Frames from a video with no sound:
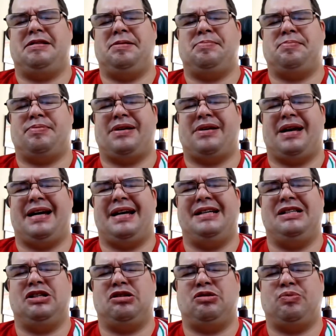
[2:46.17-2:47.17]
It seems
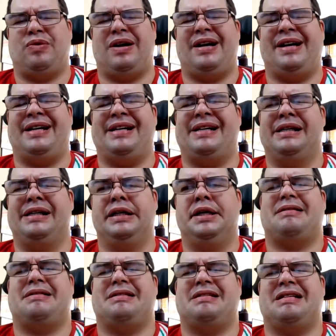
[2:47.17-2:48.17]
ages away,
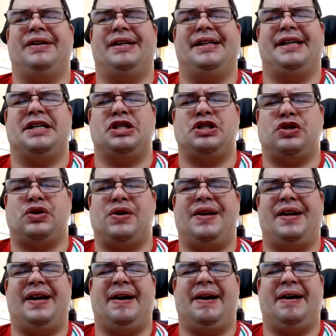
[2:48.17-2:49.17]
but I really
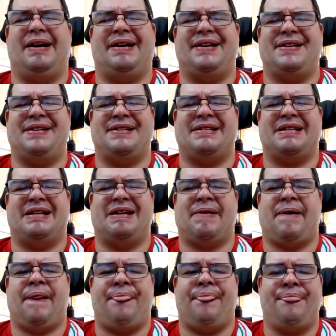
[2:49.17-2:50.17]
enjoyed it. And
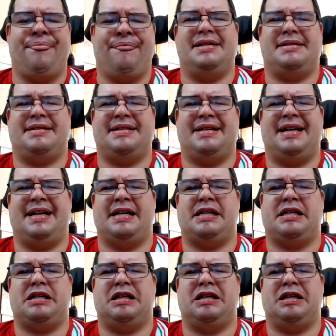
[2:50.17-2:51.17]
I
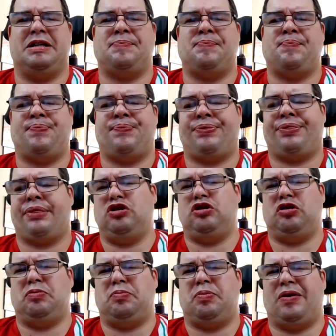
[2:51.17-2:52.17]
think
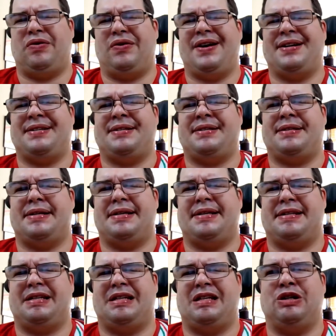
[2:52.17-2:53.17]
Sergio Perez
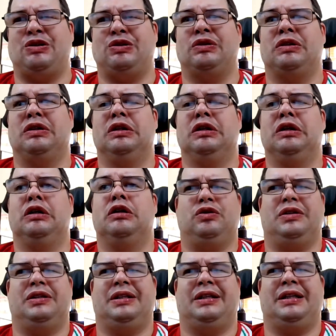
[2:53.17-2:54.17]
is now
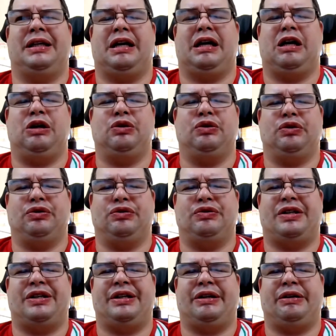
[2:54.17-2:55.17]
totally out the
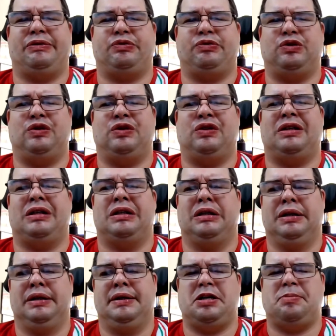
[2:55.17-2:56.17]
running
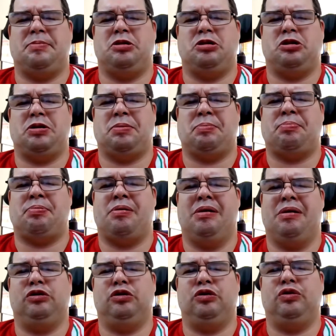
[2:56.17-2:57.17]
for the championship.
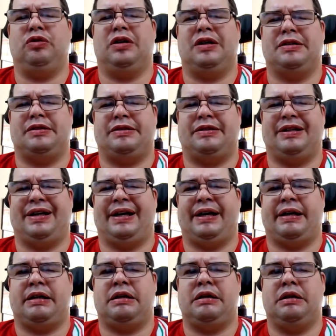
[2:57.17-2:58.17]
What do you guys
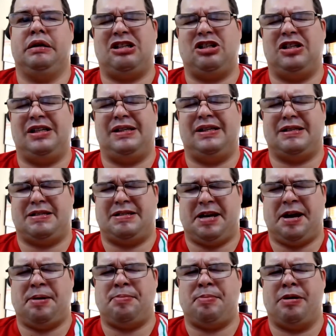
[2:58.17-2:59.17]
think? Actually, the
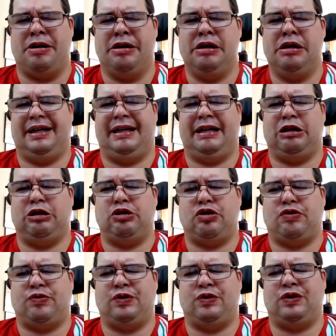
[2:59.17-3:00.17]
same thing
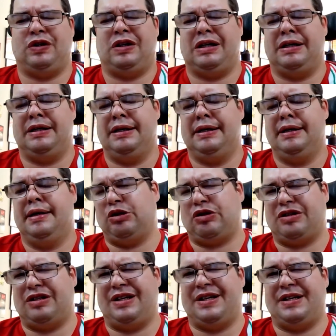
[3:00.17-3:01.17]
goes for
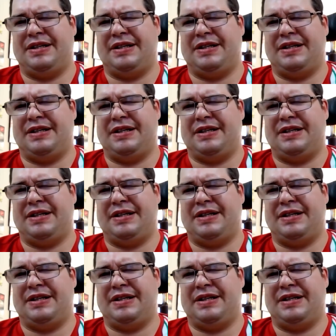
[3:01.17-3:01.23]
Carlos